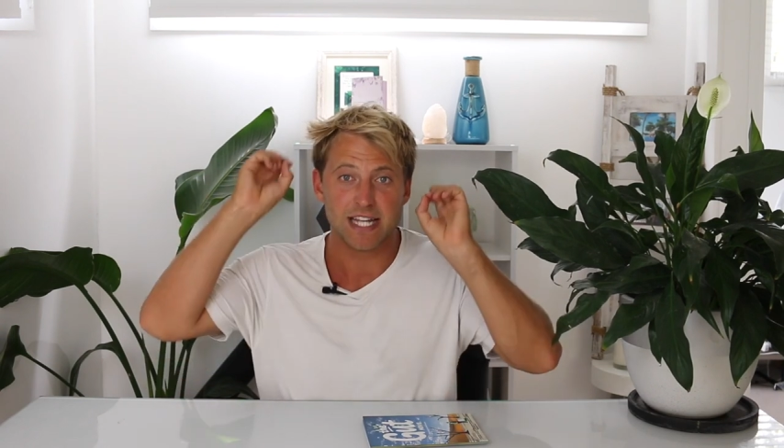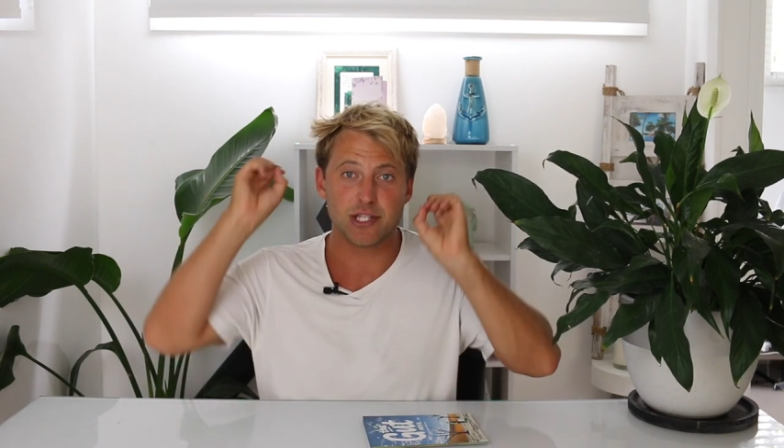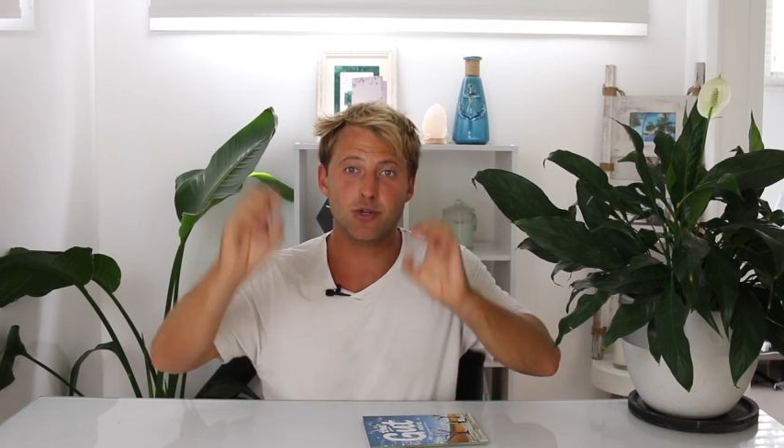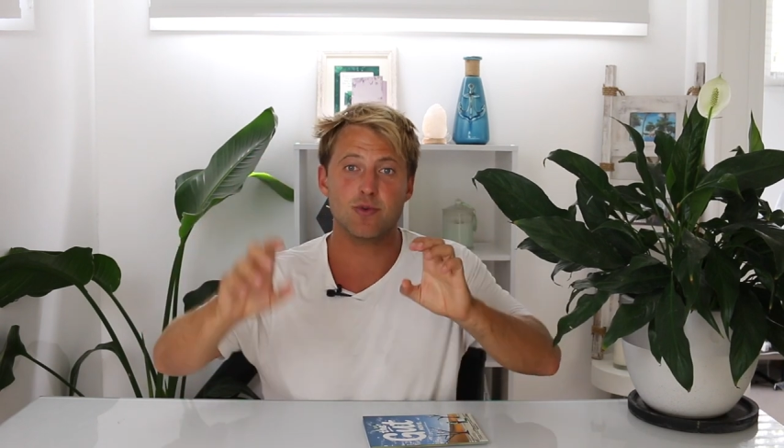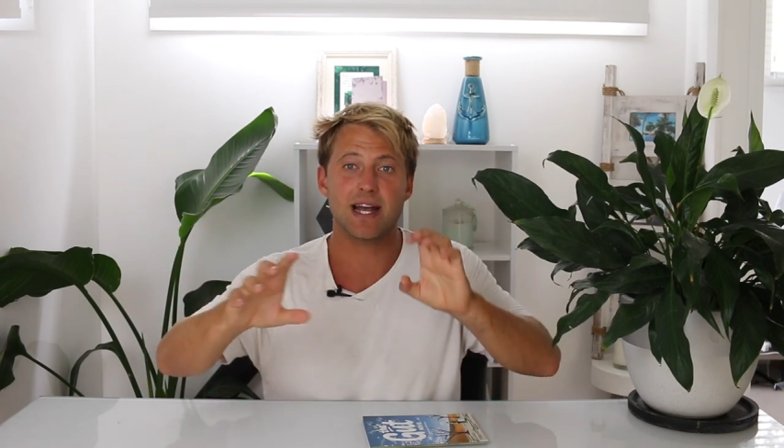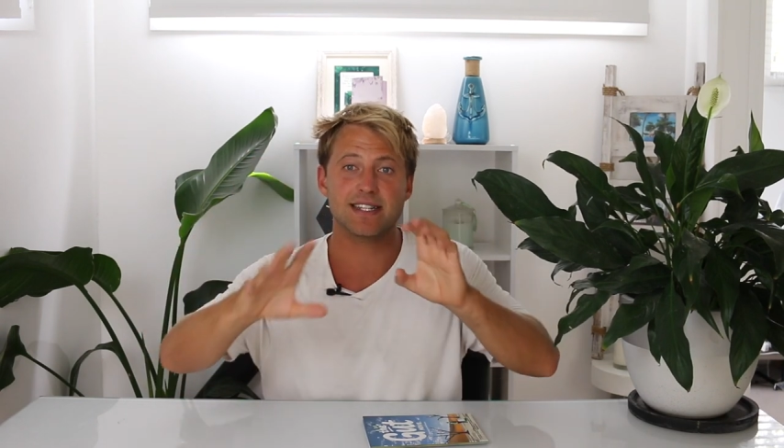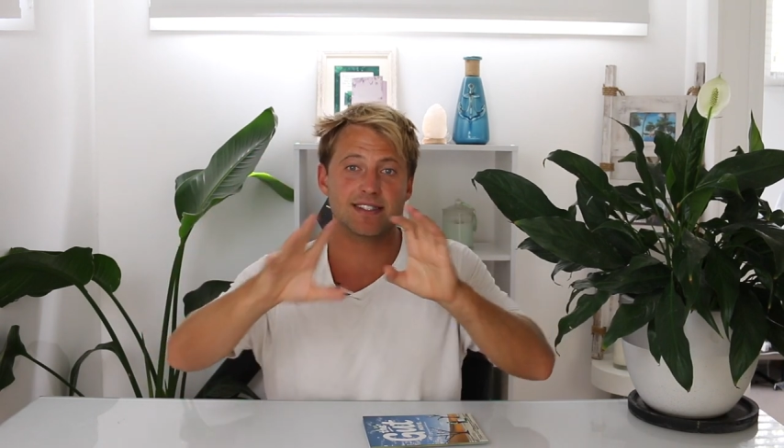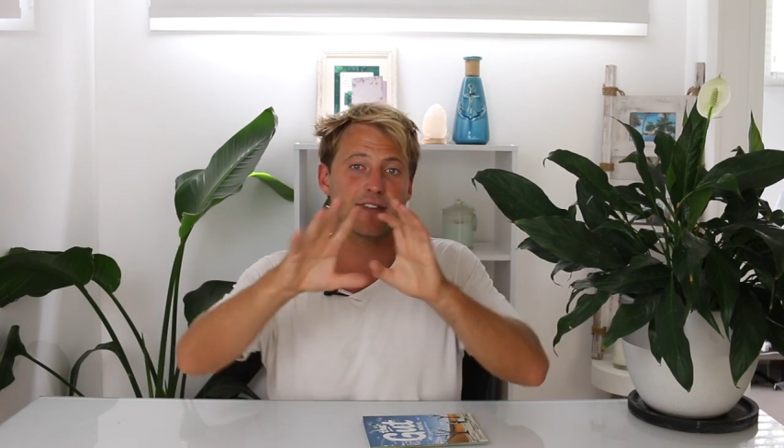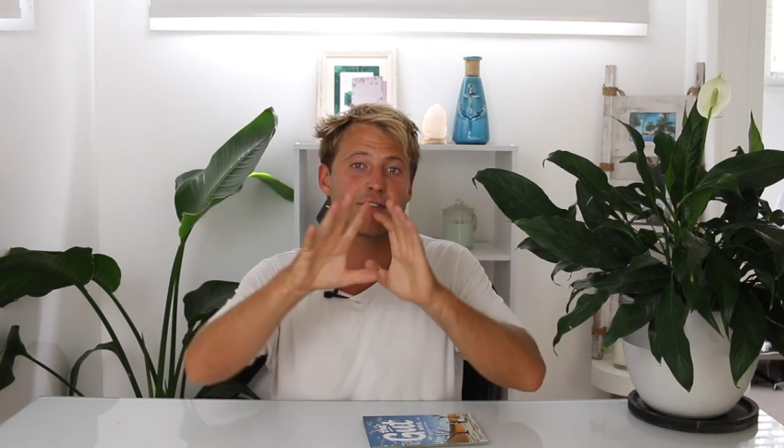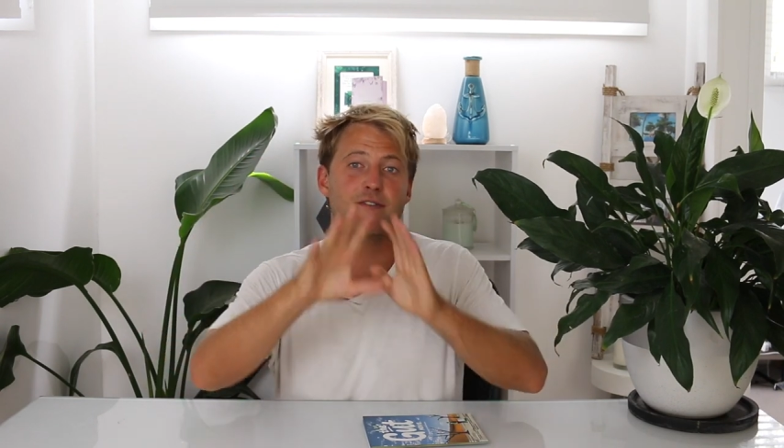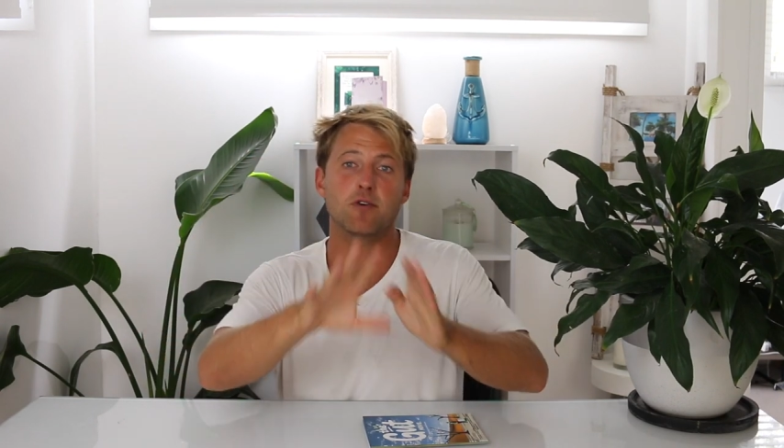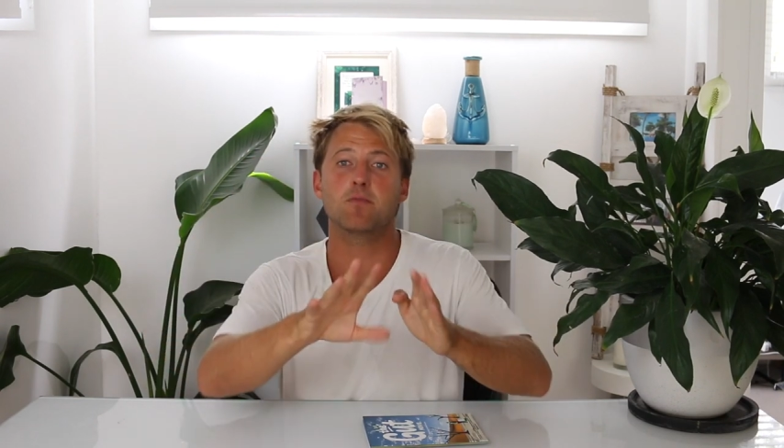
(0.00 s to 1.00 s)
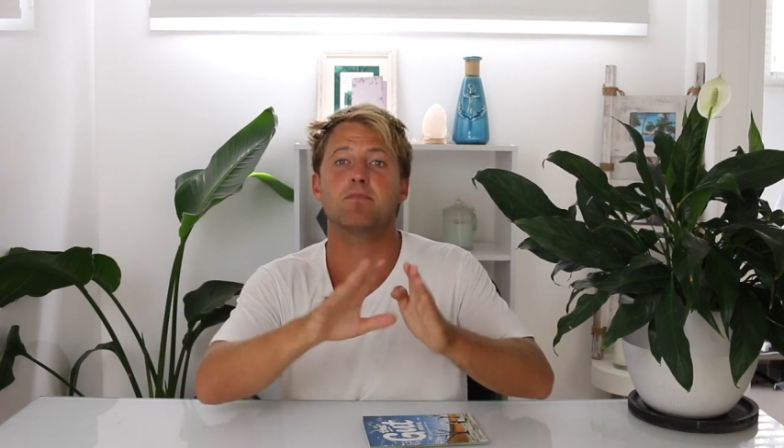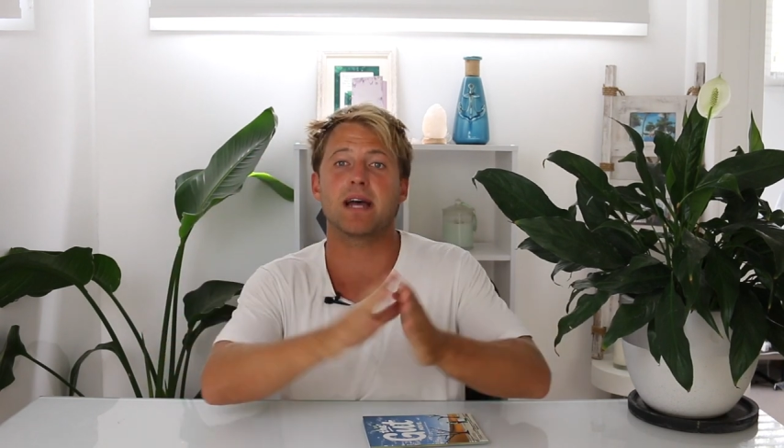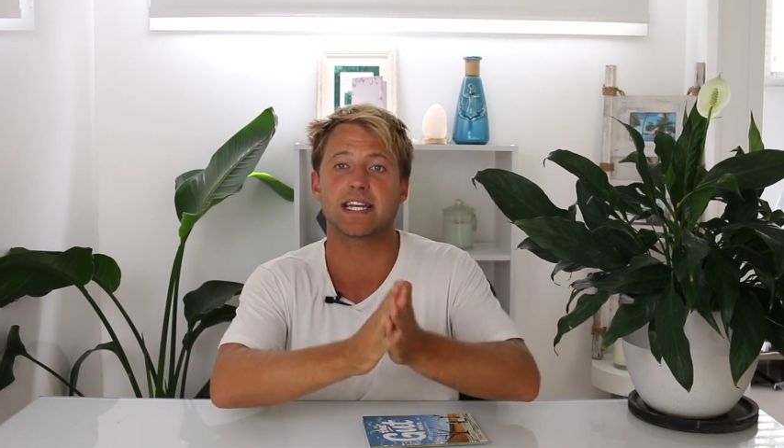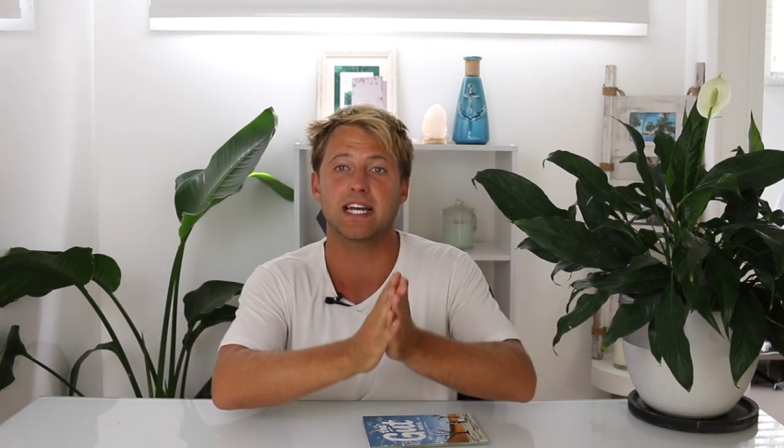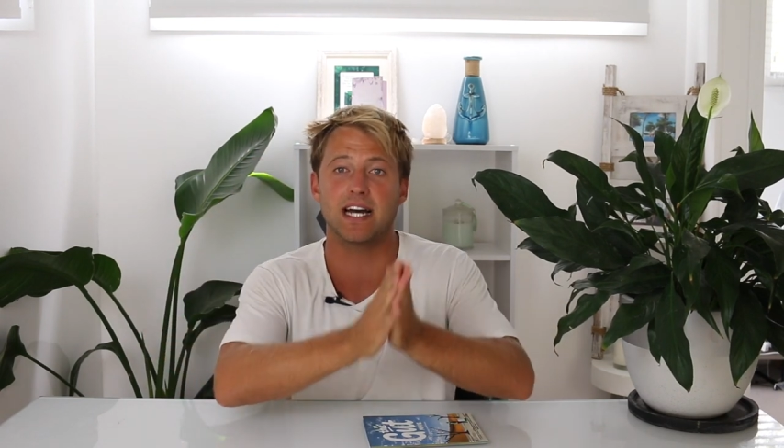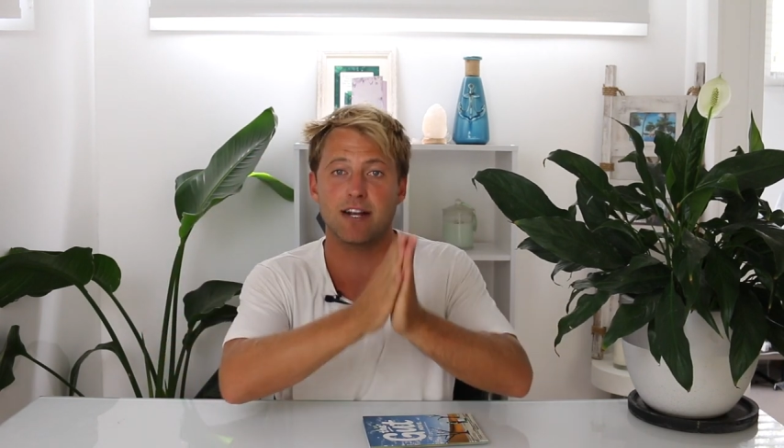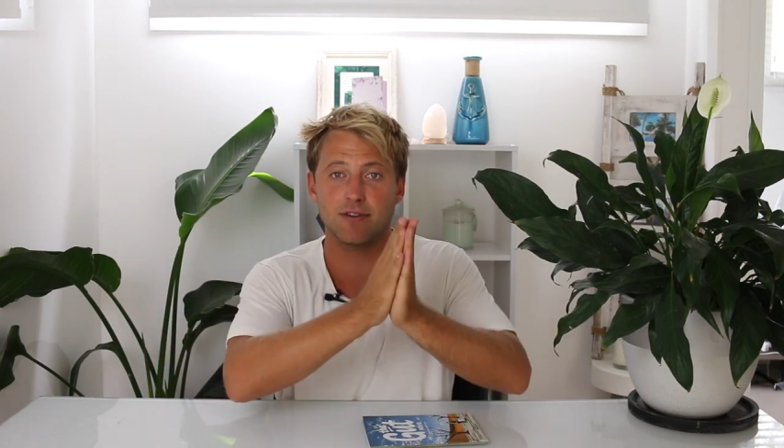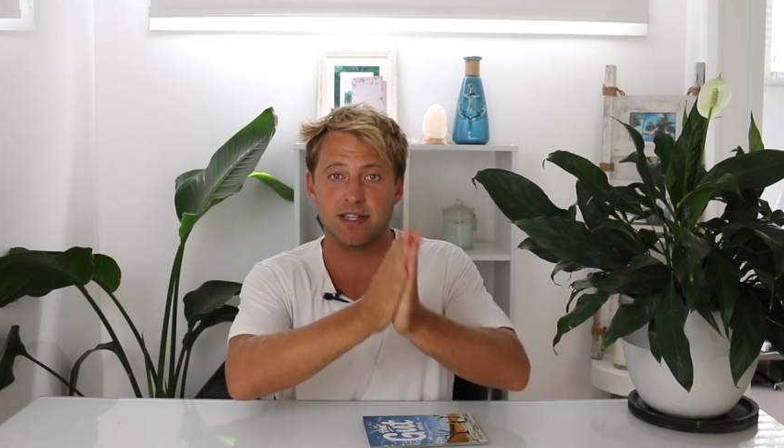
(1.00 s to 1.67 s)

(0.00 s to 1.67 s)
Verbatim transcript: You, as the filmmaker,